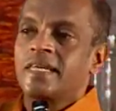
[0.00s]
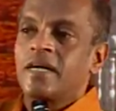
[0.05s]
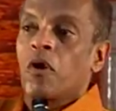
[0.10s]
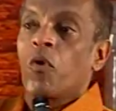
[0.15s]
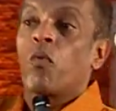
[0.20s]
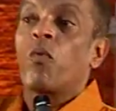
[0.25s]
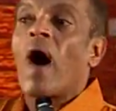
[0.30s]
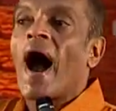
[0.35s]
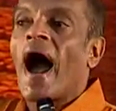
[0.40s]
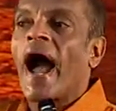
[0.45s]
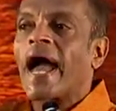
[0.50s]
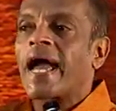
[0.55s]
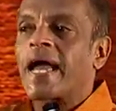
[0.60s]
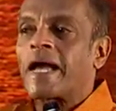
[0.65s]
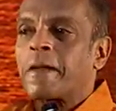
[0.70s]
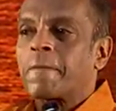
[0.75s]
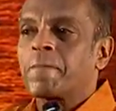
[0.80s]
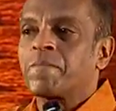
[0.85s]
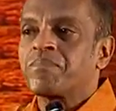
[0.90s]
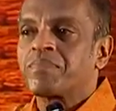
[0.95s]
Why?
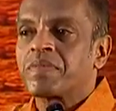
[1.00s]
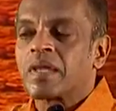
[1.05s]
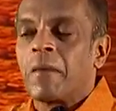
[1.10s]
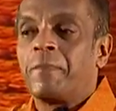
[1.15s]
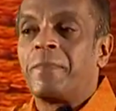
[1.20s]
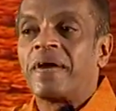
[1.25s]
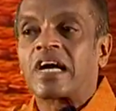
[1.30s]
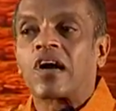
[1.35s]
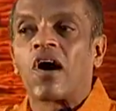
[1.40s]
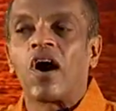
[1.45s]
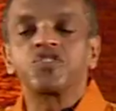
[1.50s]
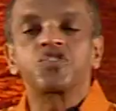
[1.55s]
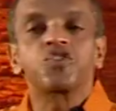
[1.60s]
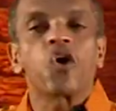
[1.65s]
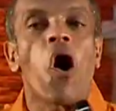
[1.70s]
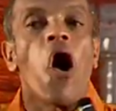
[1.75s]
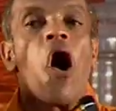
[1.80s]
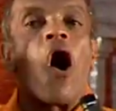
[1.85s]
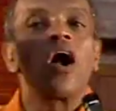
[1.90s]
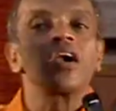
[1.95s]
Because
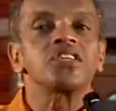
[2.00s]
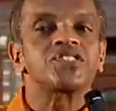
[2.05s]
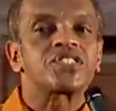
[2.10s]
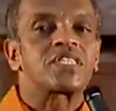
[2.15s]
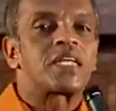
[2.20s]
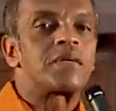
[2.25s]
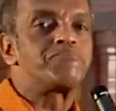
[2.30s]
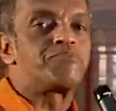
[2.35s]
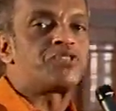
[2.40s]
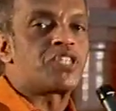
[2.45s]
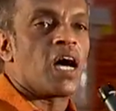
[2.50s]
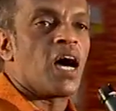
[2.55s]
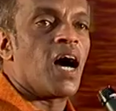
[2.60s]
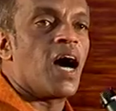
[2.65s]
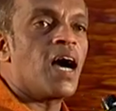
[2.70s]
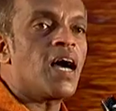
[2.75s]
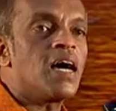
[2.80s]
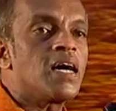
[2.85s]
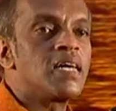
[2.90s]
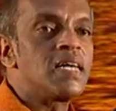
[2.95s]
all
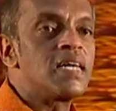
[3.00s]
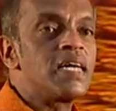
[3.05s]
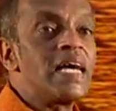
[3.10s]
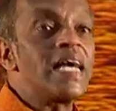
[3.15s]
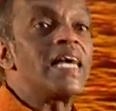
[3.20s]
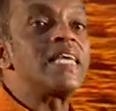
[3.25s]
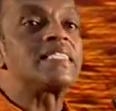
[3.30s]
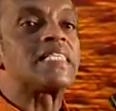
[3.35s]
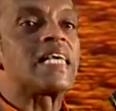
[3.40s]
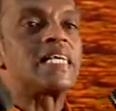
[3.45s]
scripture is